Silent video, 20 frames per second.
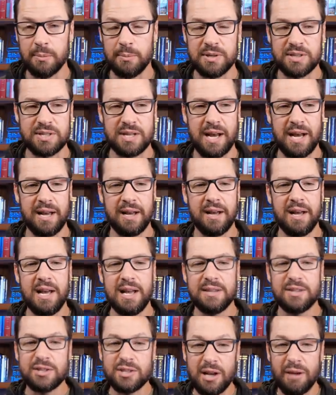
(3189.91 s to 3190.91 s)
Messiah
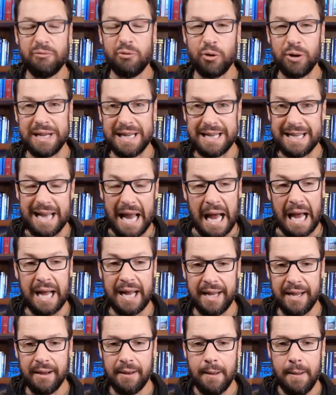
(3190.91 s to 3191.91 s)
suffering and
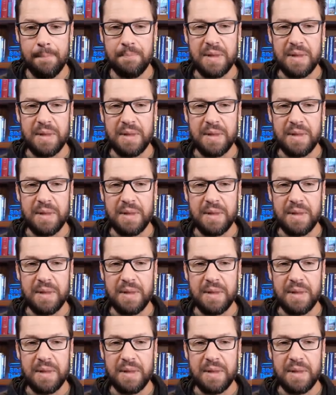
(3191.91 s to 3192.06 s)
dying,